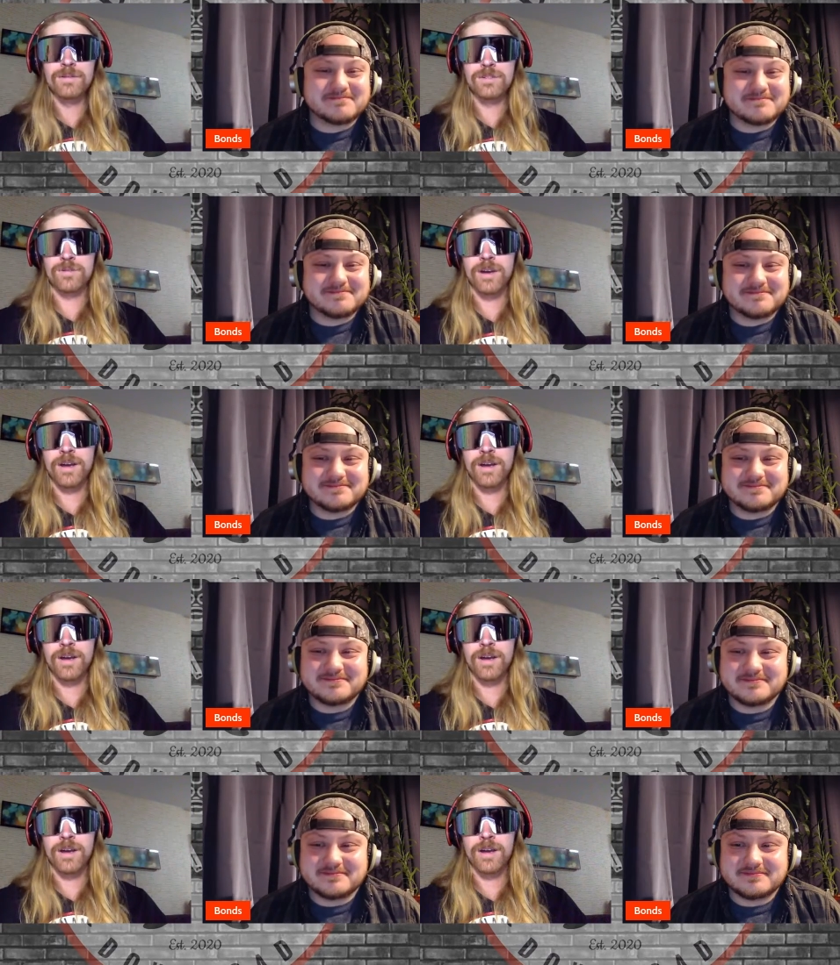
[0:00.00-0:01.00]
Speaker 1: of Trent.
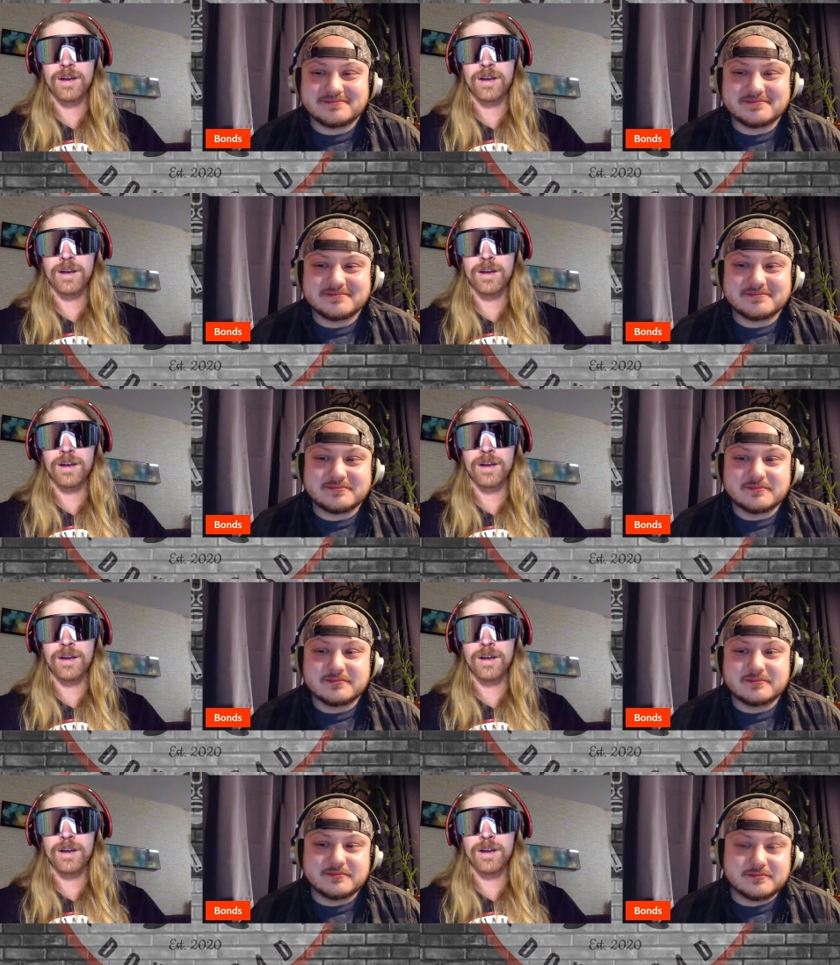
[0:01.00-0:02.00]
Obviously, they're given you
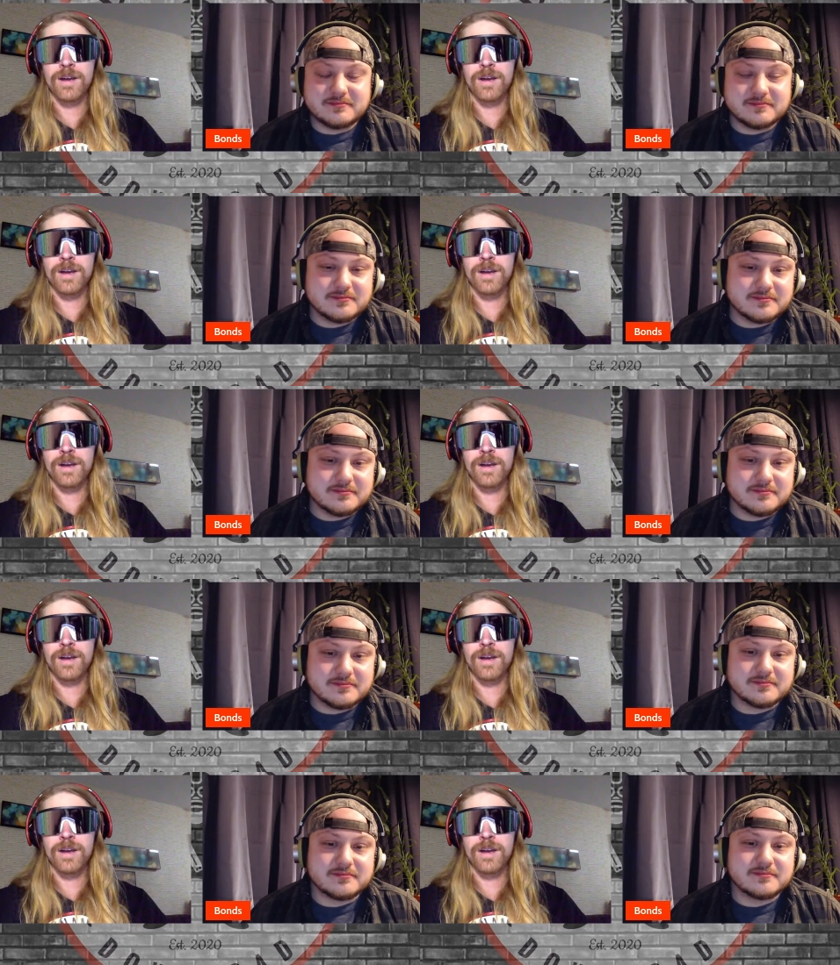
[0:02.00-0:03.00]
know the MJF
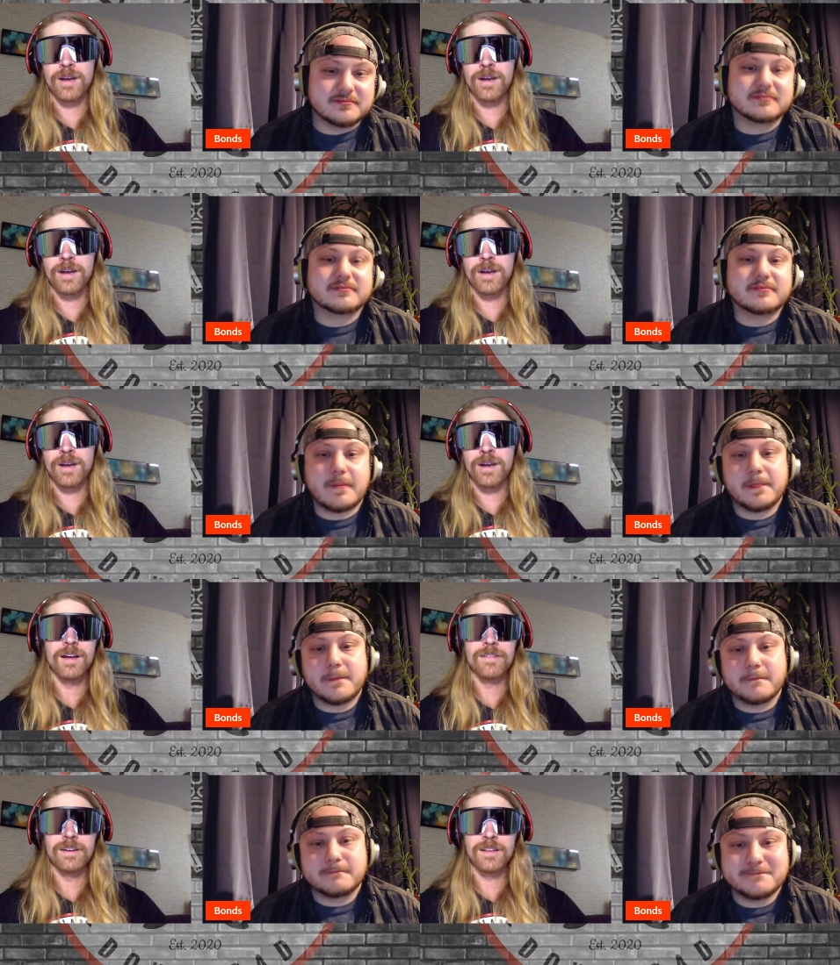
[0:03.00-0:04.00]
rub,
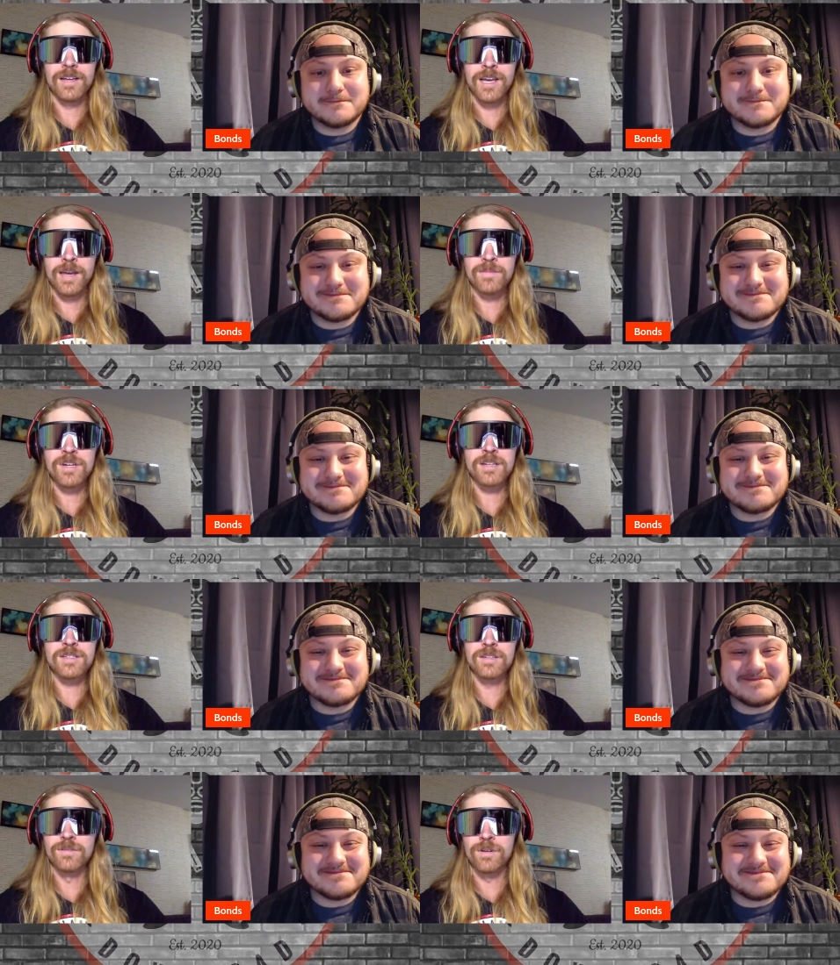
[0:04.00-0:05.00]
uh, the acclaim, John
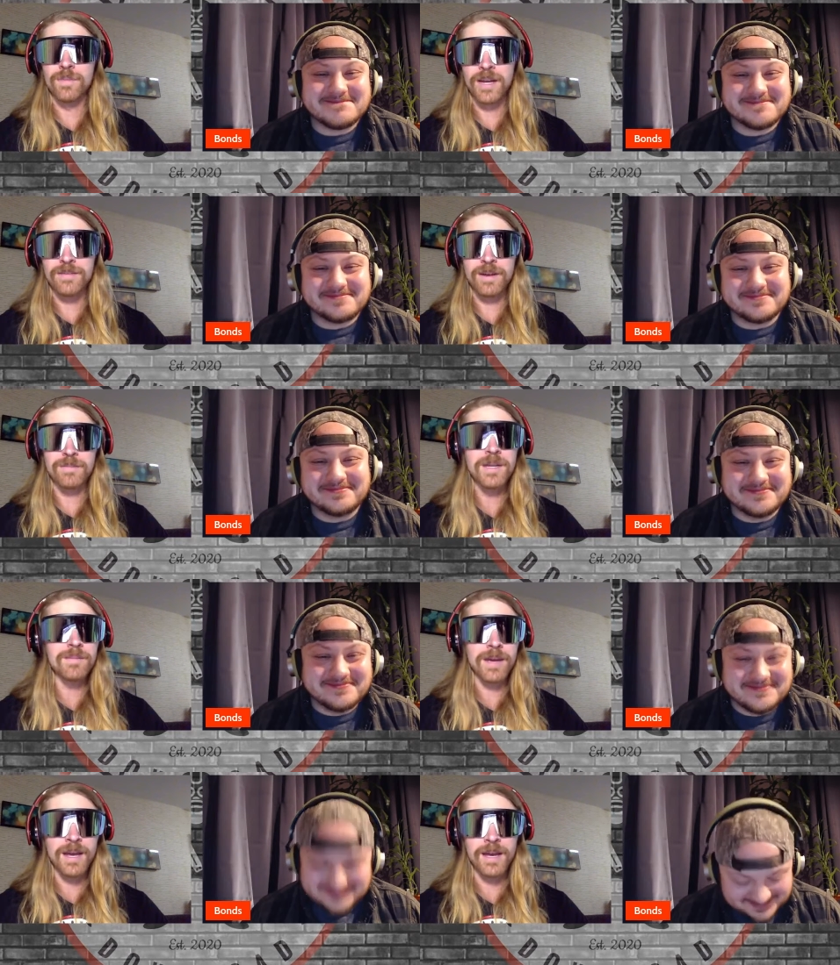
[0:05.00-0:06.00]
Silver main event meat
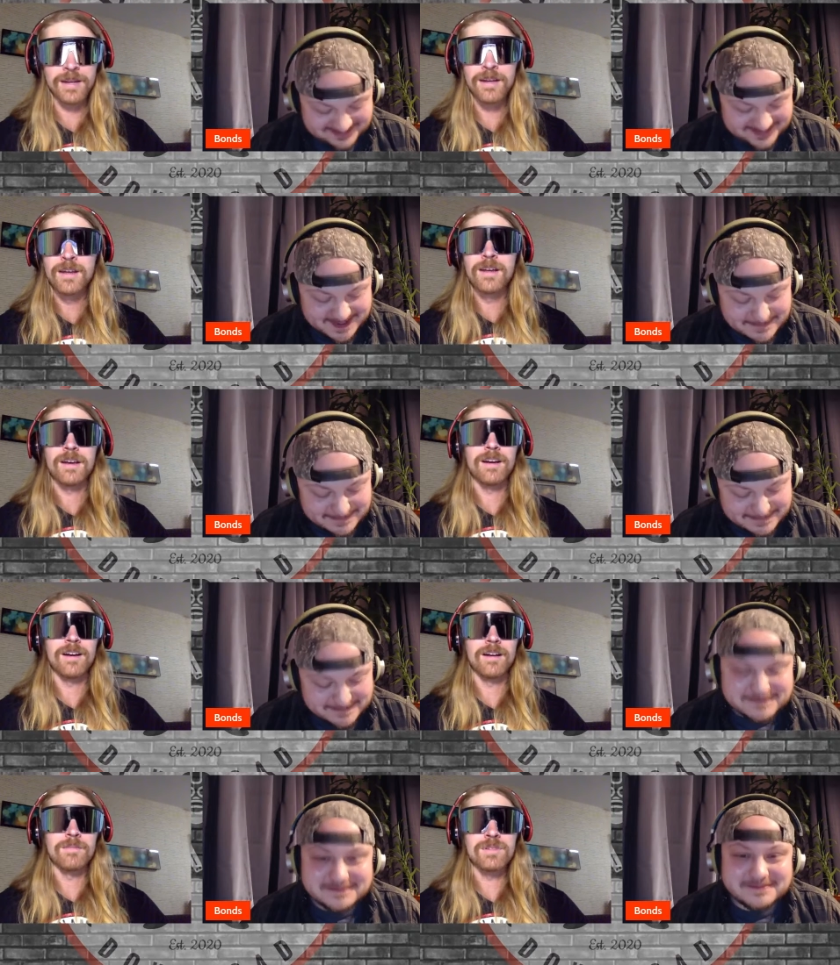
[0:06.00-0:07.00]
man.
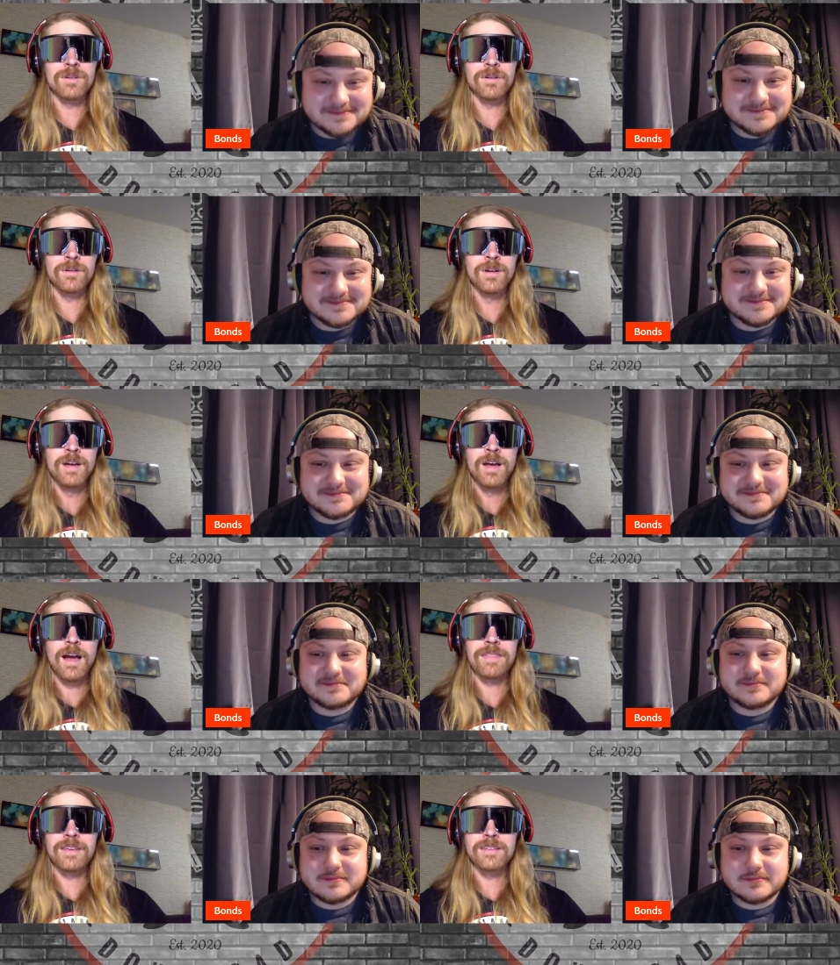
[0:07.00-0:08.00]
Um, so
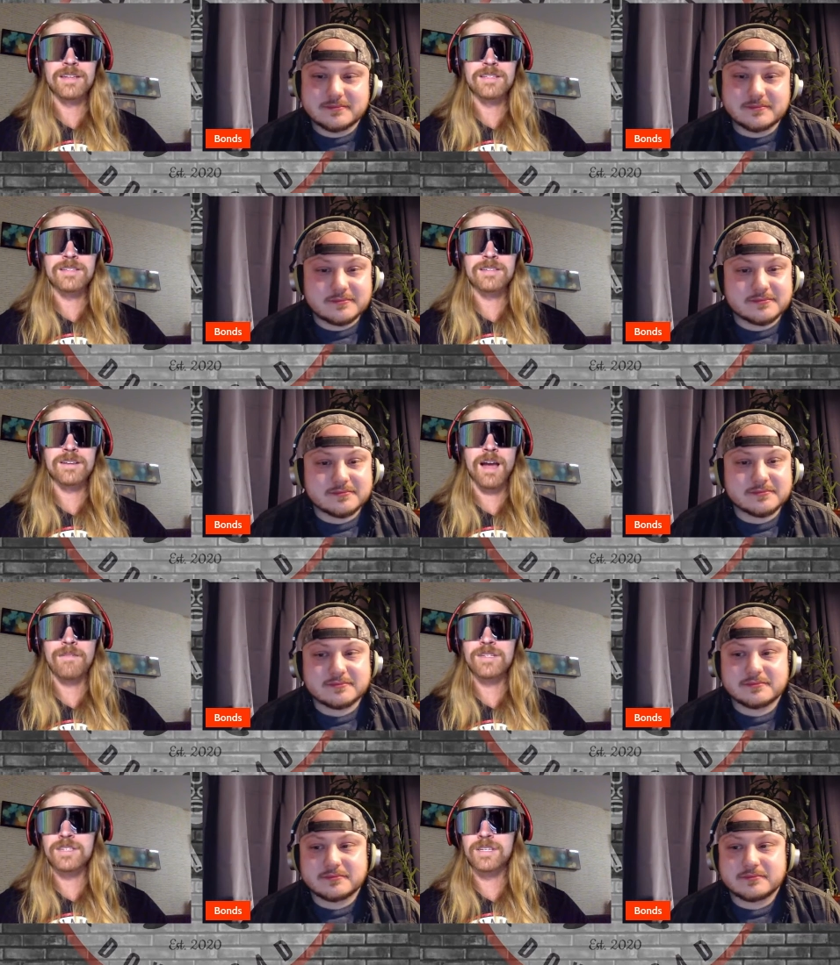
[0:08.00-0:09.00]
I think that's
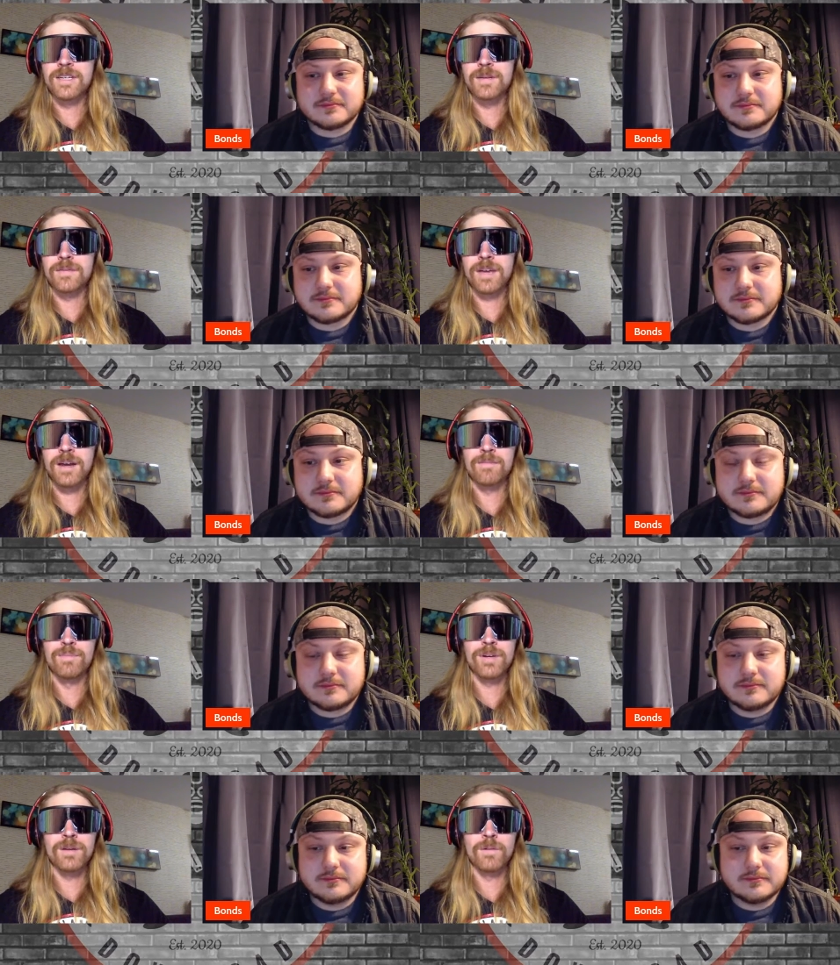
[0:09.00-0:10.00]
obviously kind of
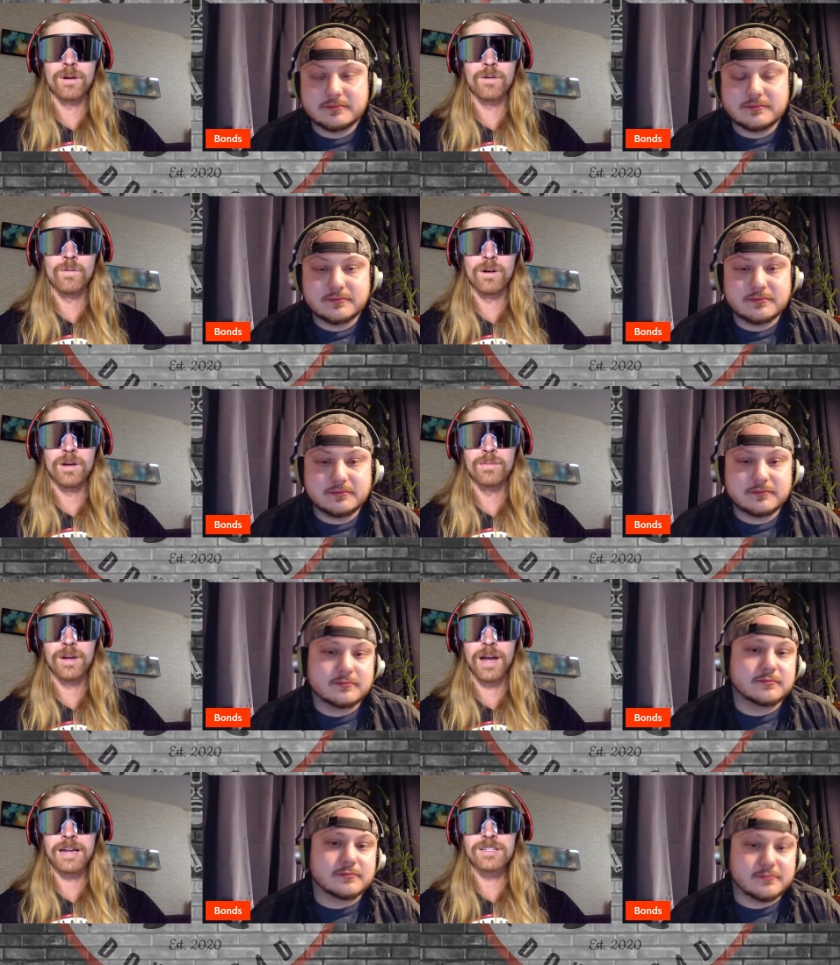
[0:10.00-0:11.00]
booking 101
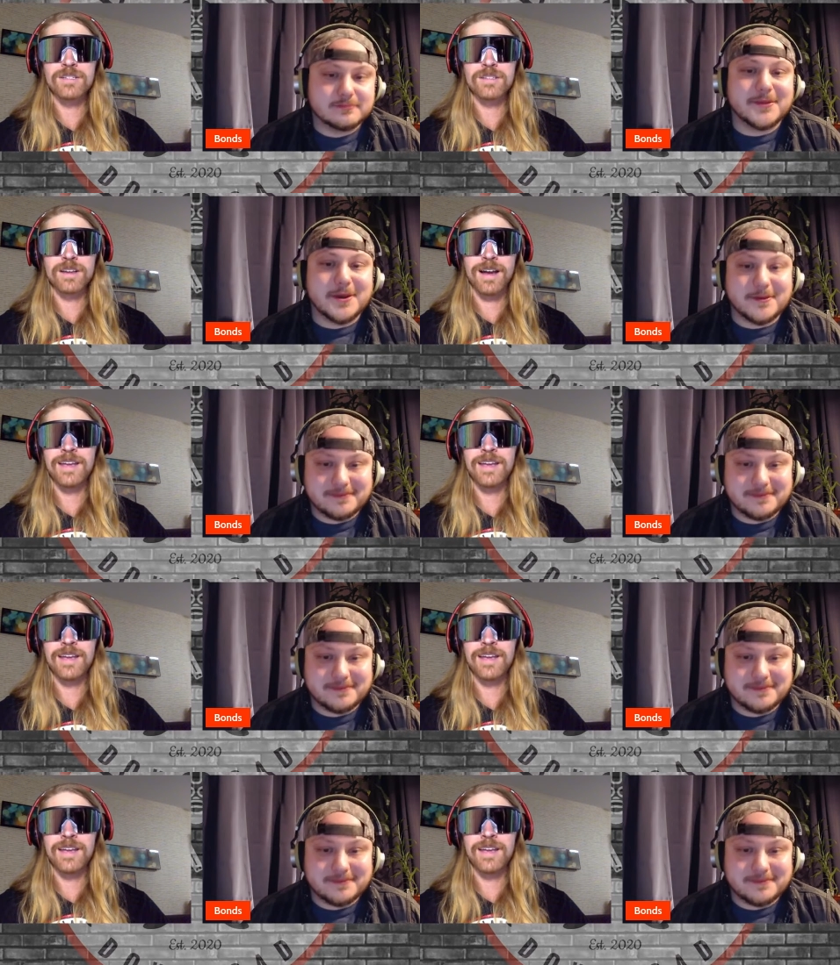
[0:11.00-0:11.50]
but i just yeah. i